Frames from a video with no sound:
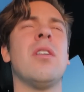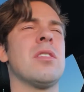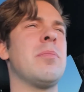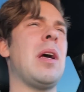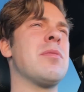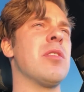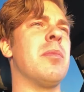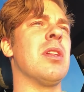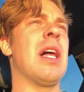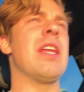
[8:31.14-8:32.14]
Sometimes the
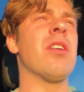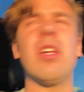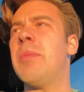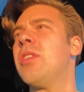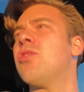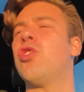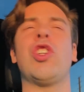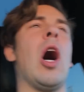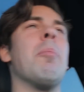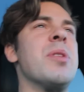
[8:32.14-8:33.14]
millennial in me just
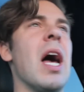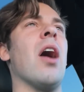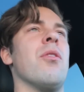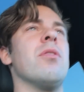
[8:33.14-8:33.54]
jumps out.